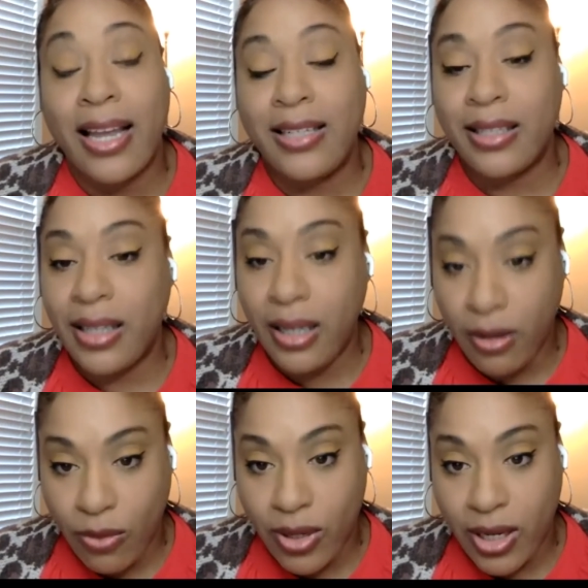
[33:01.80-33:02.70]
A
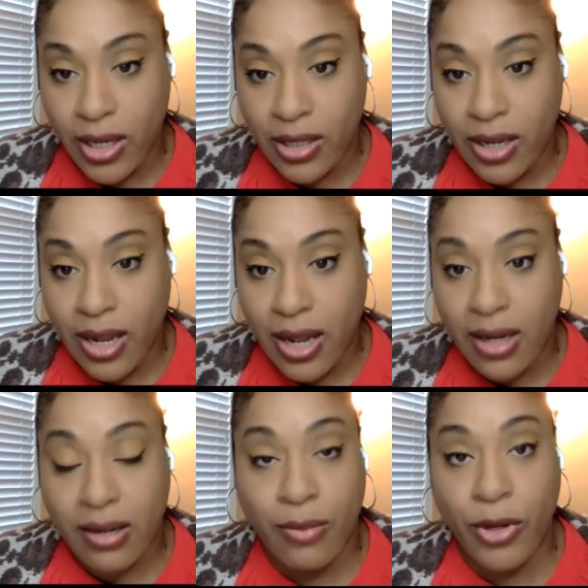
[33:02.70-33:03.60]
delinquent
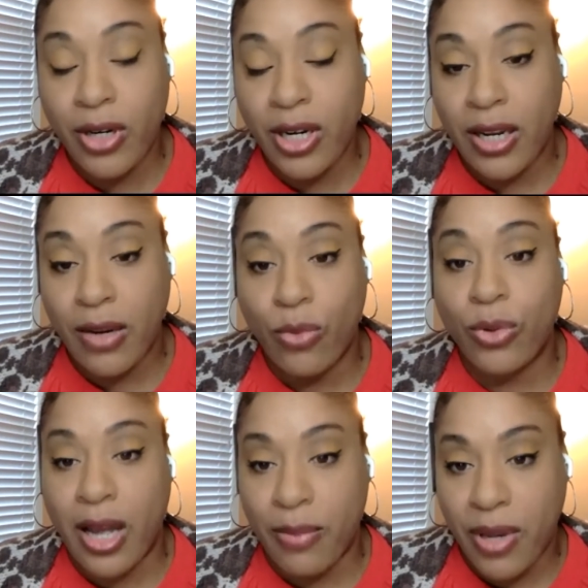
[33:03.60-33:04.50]
community
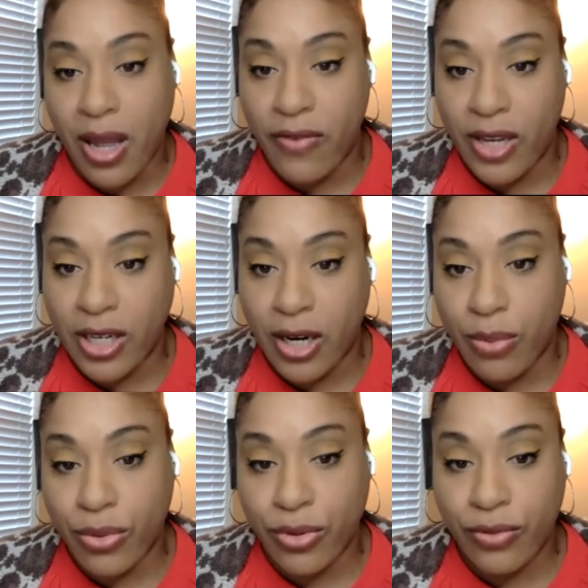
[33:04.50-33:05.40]
will not be FHA
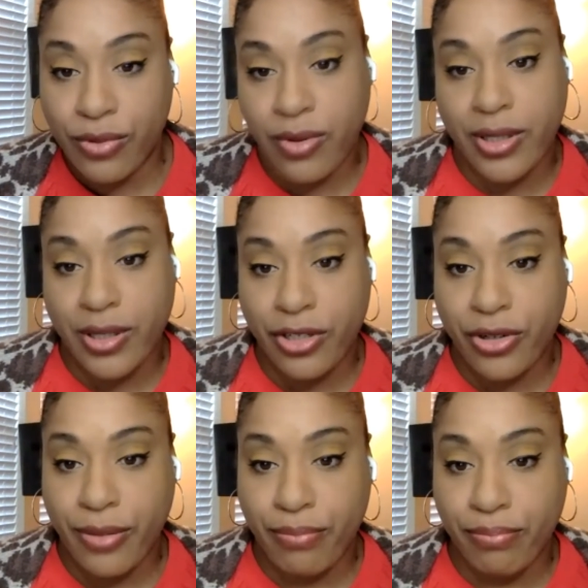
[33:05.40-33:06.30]
approved. Correct,
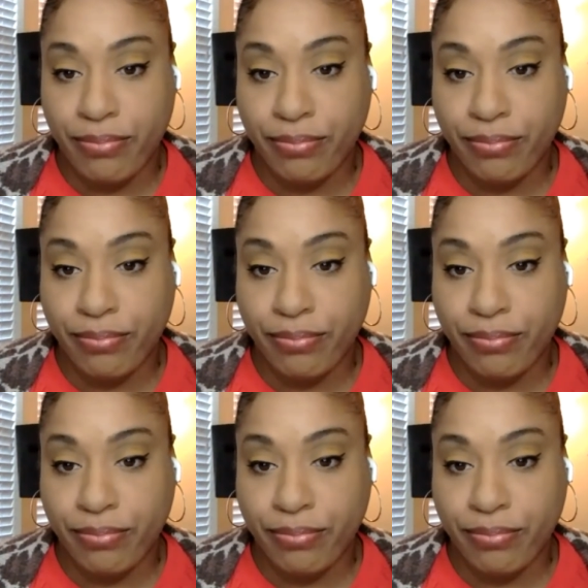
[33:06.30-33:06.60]
Andre?